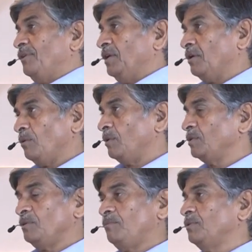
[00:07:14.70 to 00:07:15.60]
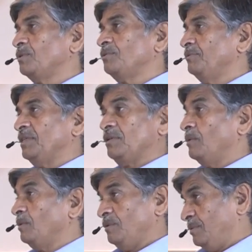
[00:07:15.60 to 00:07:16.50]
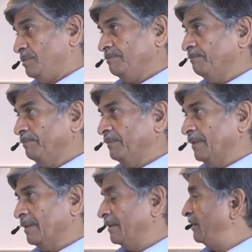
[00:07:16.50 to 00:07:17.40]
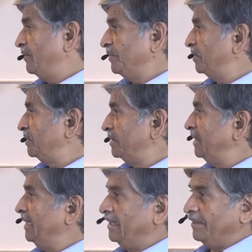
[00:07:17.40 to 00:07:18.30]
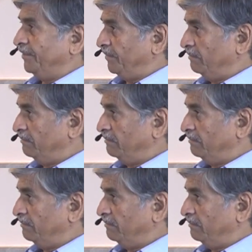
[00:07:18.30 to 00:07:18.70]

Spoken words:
they are not supposed to wear clothes. They are just naked